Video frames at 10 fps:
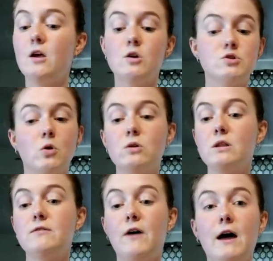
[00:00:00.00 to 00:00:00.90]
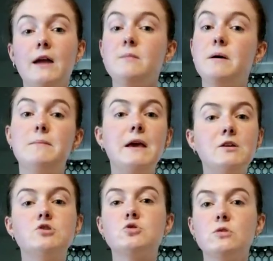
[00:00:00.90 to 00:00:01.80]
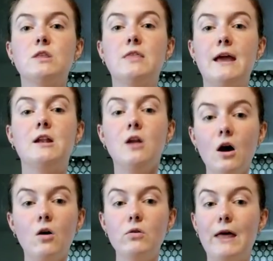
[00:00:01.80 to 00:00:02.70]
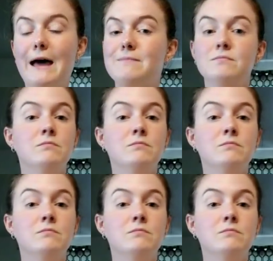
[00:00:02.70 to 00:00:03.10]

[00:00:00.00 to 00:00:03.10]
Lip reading: totally fine, but making sure that they know that